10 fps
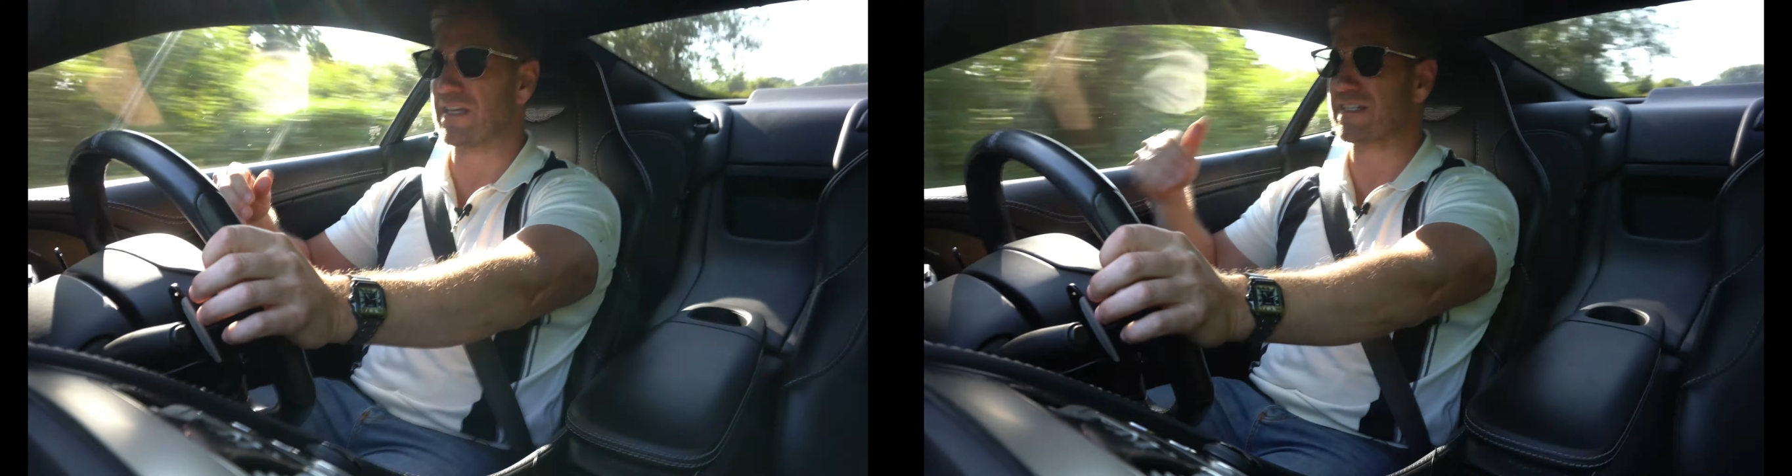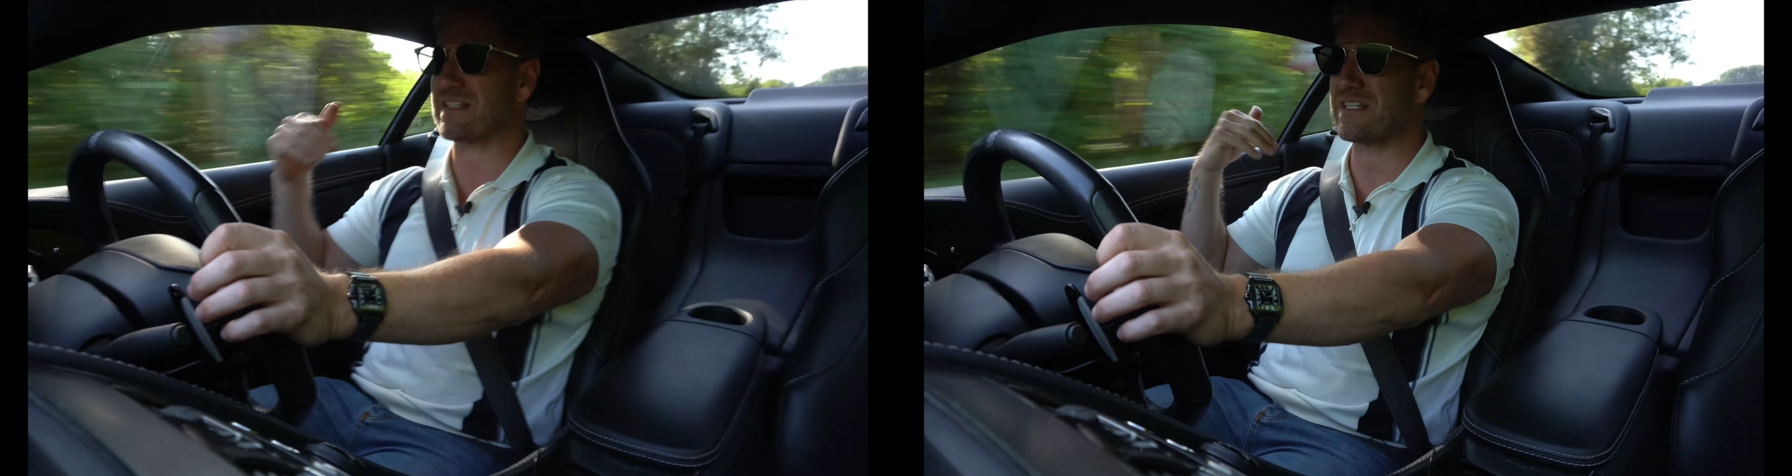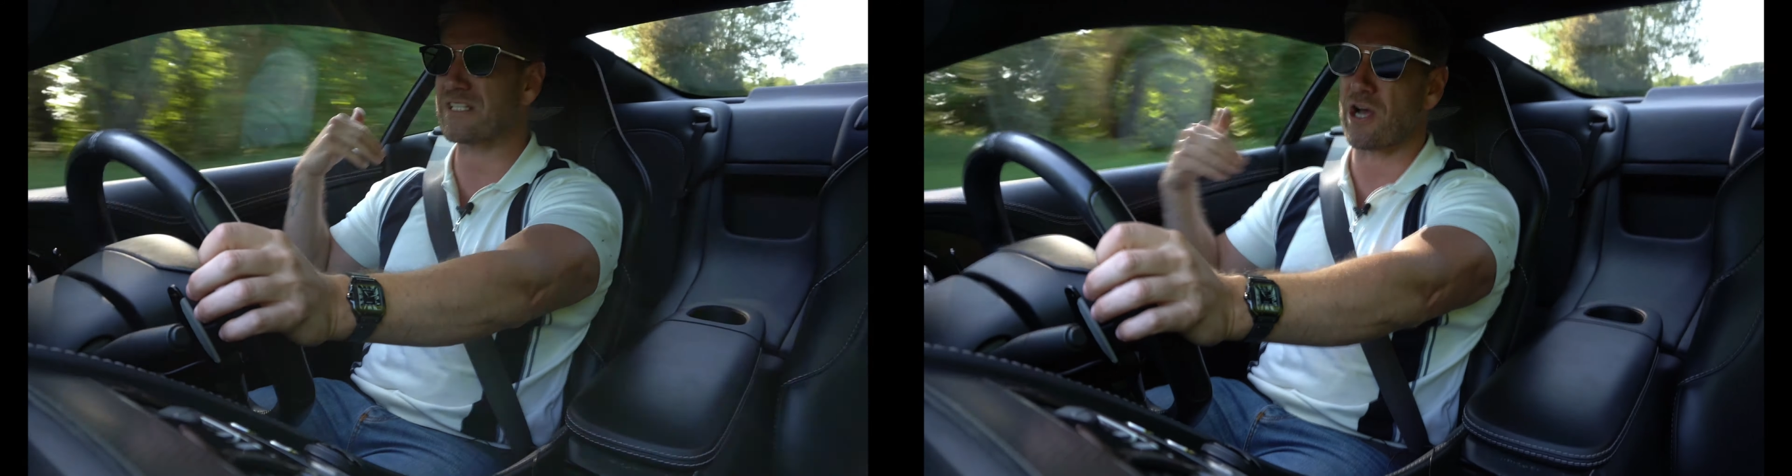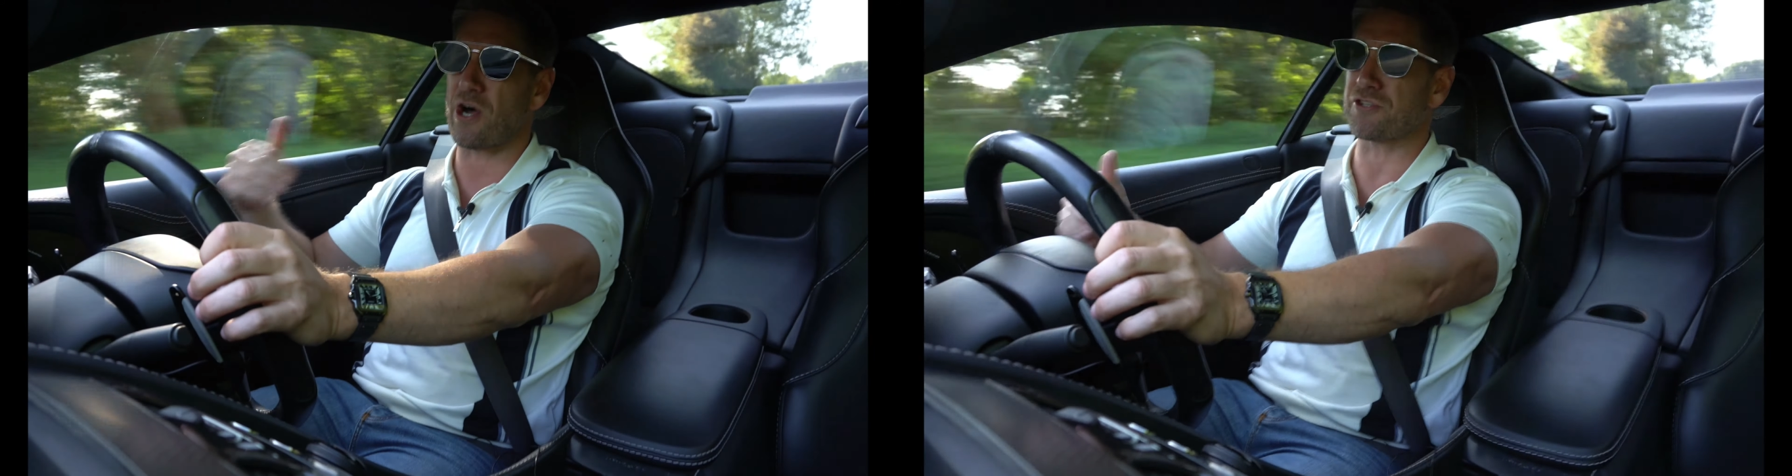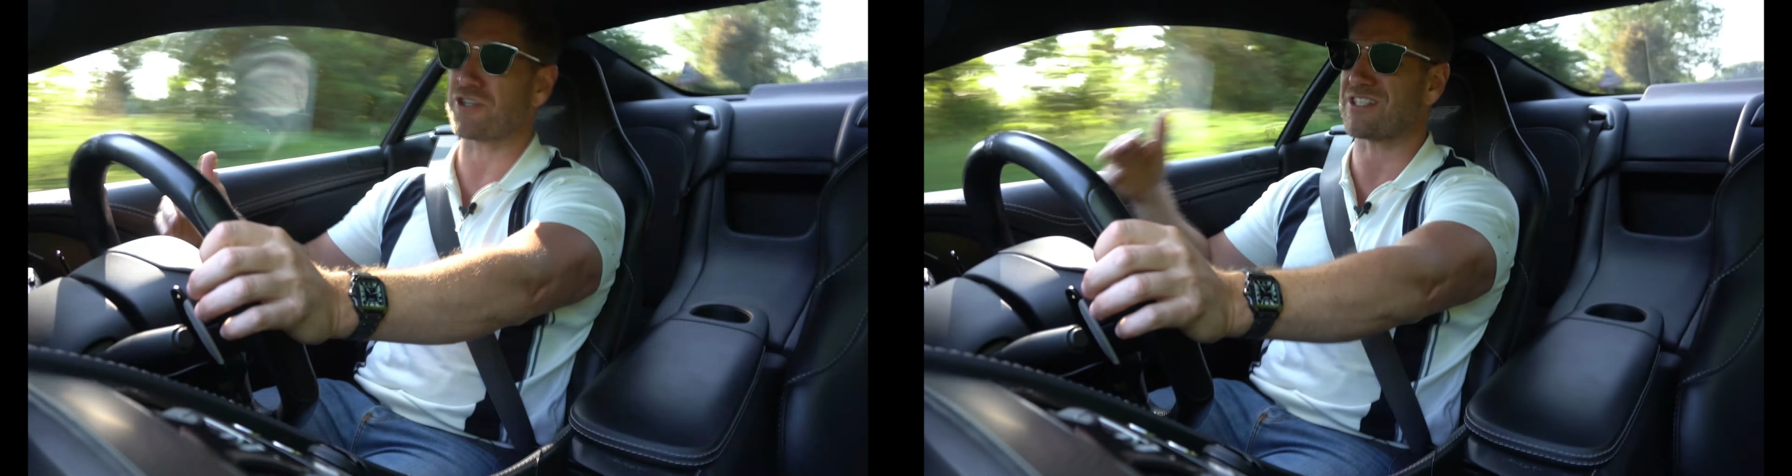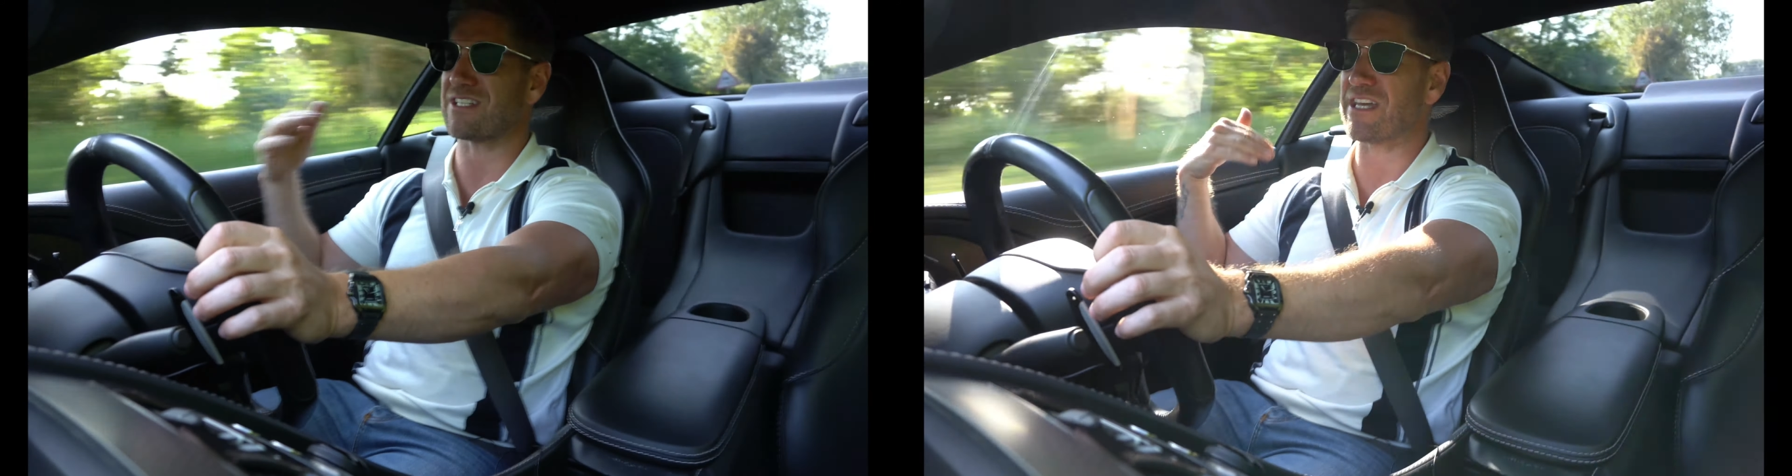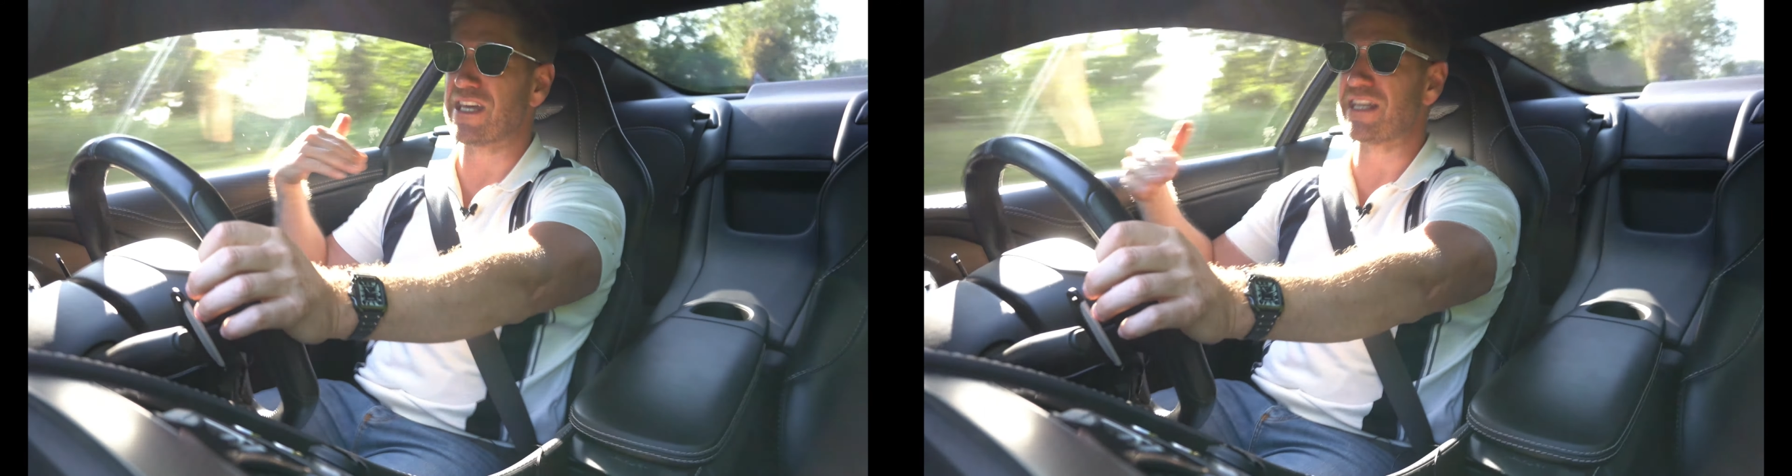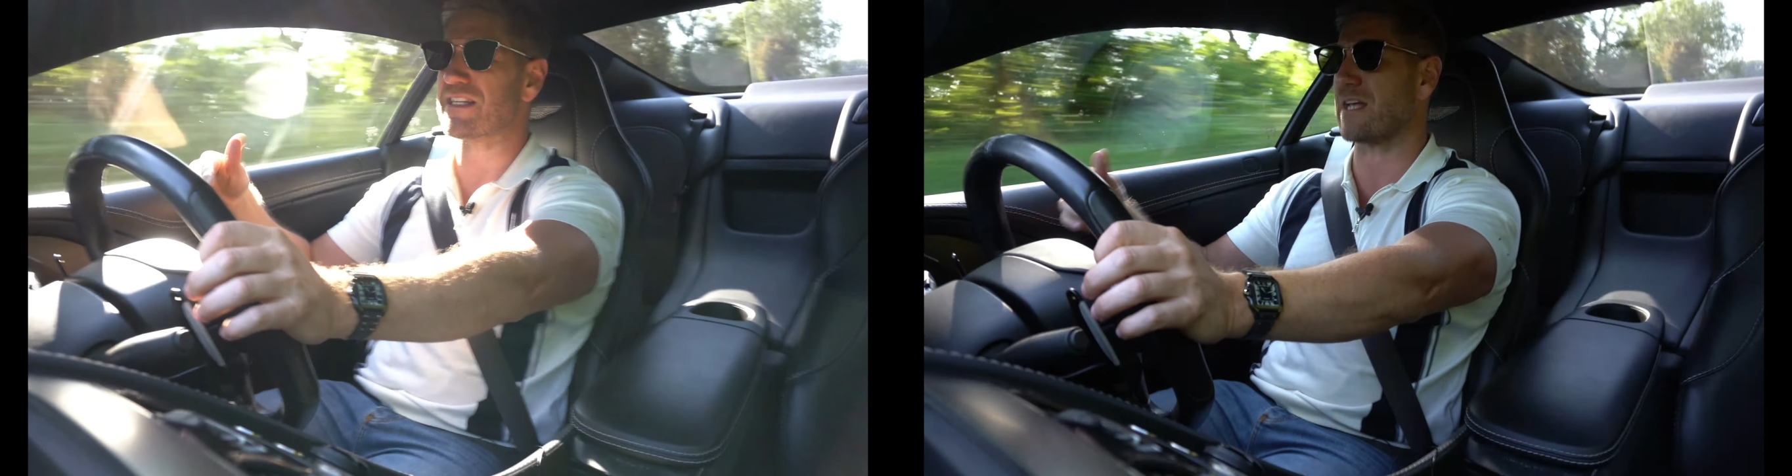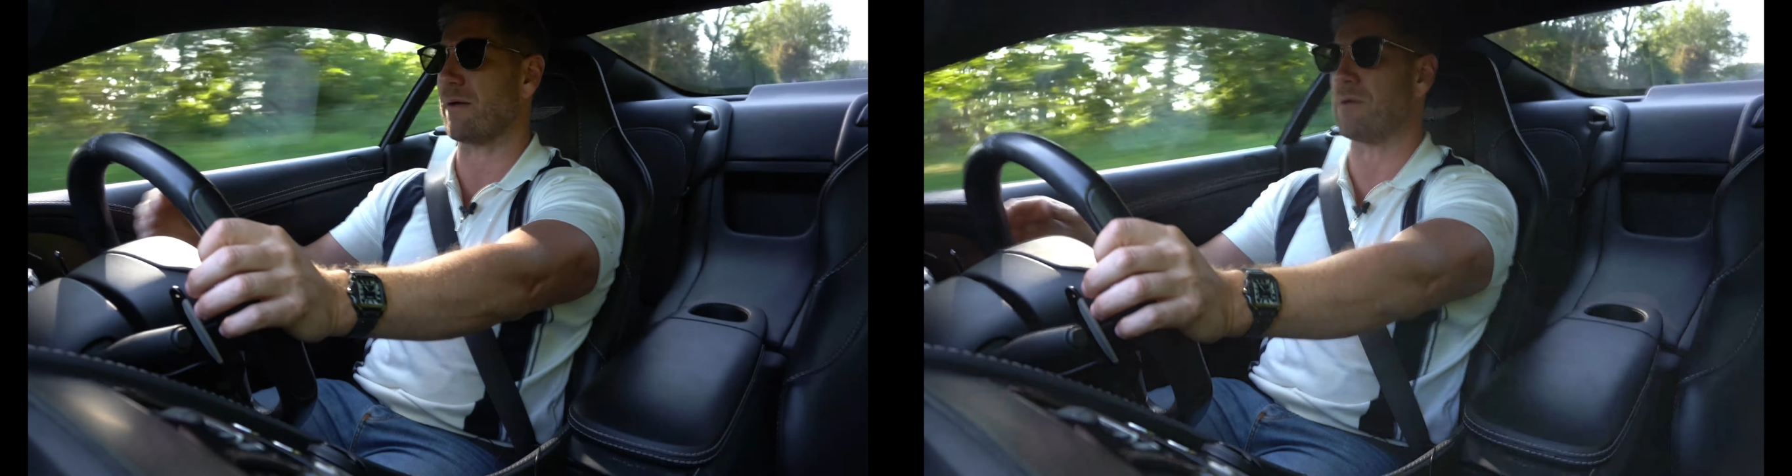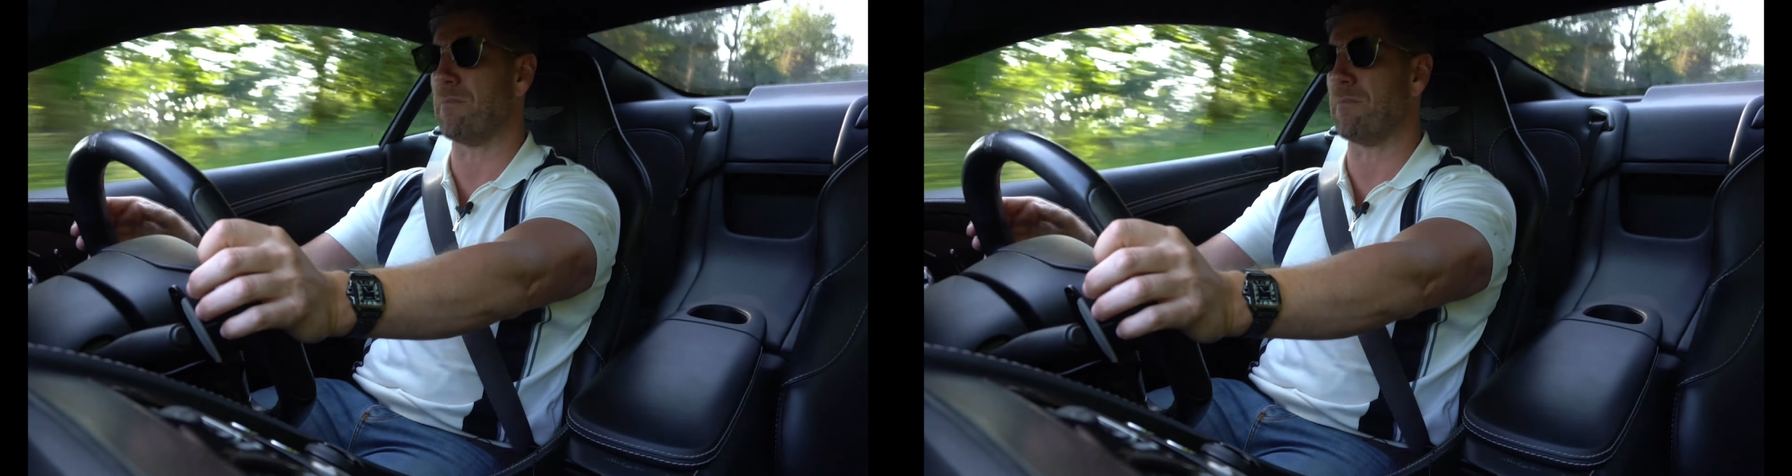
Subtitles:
this car just eats up the